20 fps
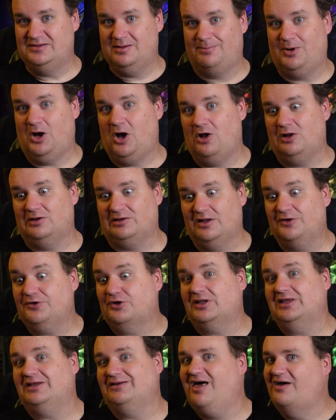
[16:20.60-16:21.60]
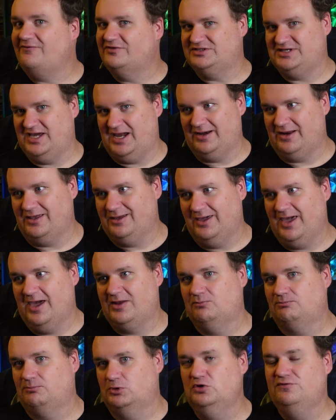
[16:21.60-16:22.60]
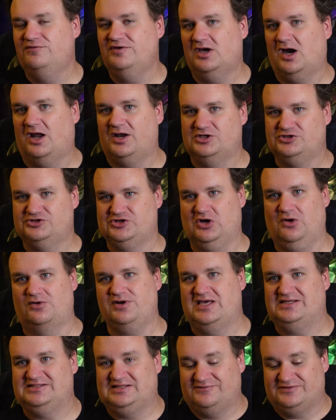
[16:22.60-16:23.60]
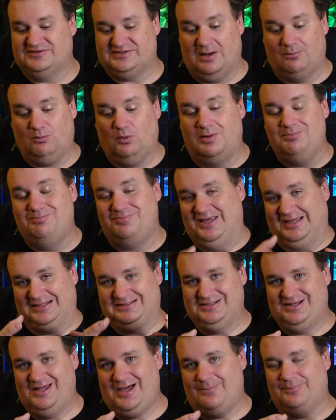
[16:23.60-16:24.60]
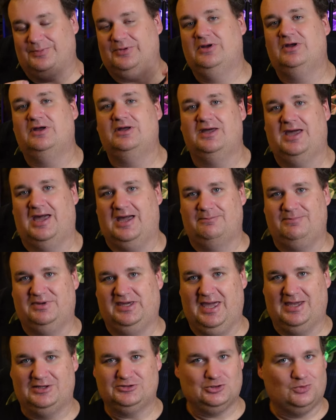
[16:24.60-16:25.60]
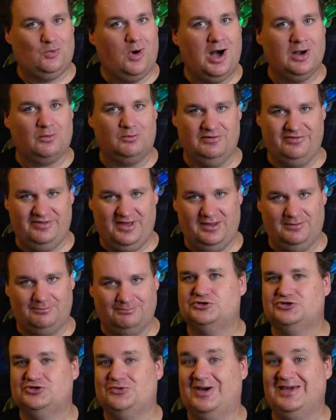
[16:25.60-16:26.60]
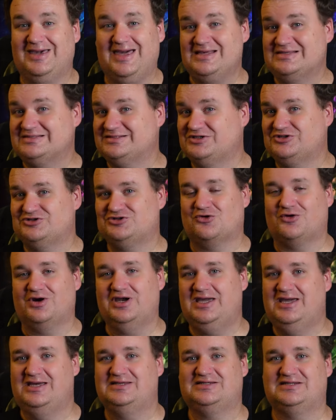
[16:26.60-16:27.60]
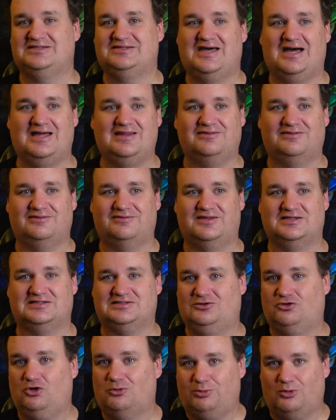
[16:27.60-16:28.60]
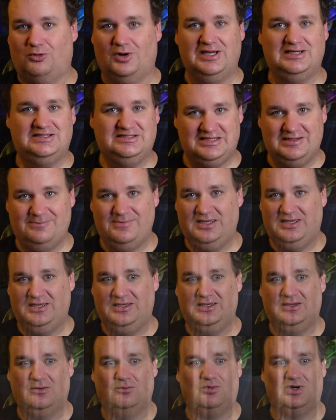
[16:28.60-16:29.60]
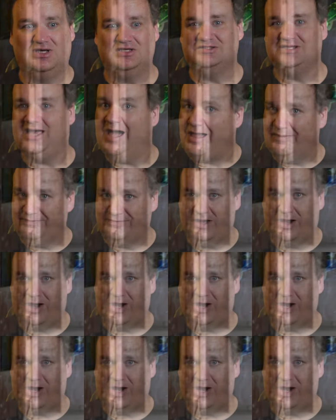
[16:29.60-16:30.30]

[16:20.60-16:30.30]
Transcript: the ball literally levitating and moving on its own as if someone picked it up and began to walk with it. So I guess the story is that this little boy, Timmy, was at the